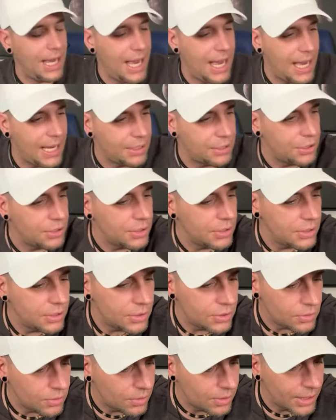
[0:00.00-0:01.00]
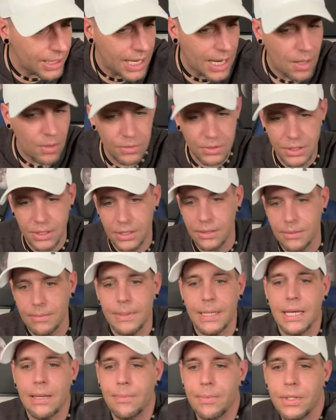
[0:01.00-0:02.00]
actions or an outcome
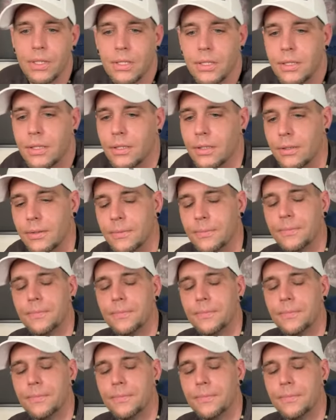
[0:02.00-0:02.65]
happening here.